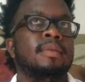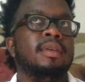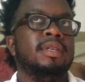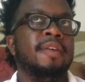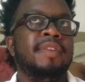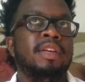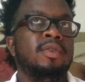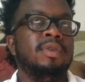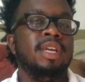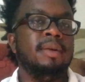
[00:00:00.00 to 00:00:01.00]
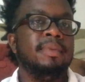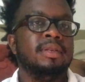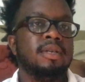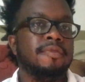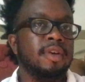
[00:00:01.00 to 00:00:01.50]
The 72
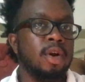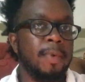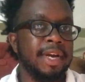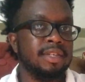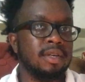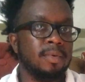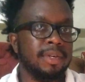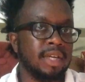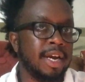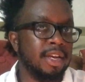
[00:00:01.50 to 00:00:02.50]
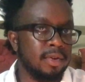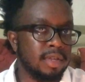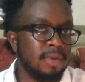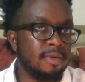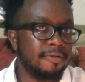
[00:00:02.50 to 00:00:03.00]
demons of the Goetia, which I
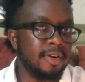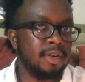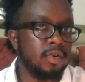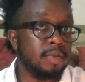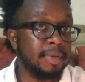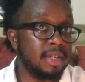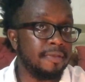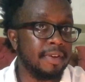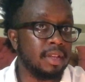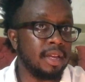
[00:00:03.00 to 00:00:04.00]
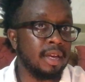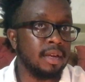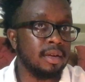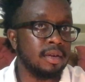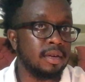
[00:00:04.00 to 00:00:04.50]
usually refer to specifically
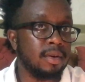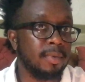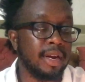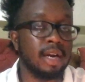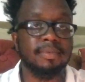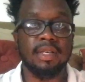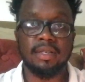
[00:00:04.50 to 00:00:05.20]
when it comes to